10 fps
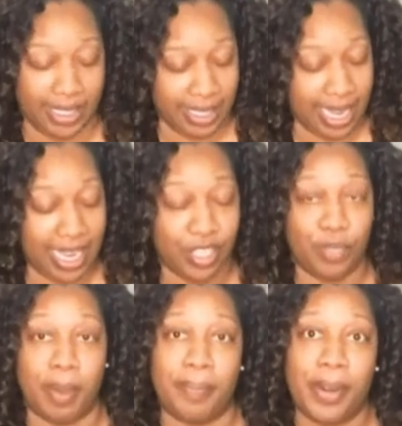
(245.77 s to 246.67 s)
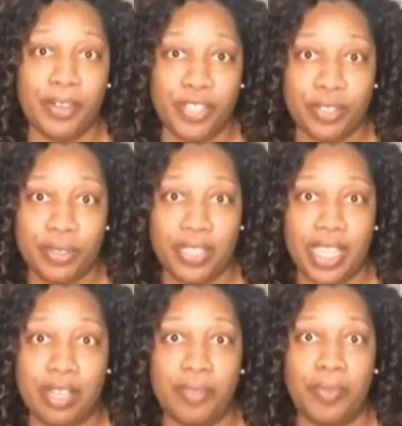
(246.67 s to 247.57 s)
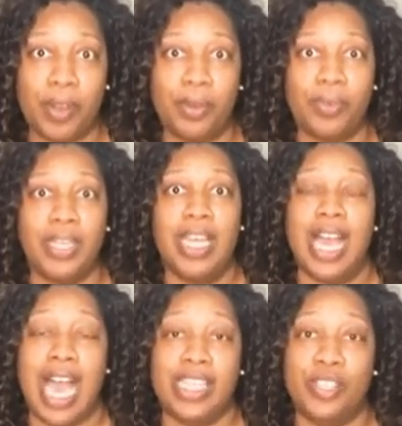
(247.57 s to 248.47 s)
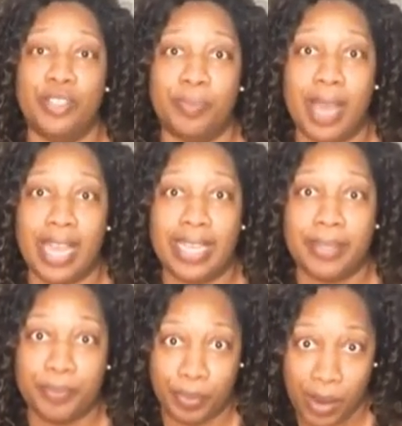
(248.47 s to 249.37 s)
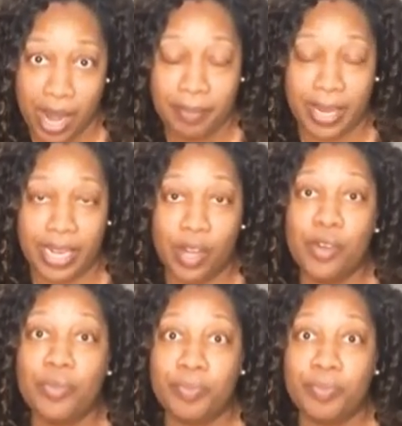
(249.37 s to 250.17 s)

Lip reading: I use my personal cell phone. I use my own,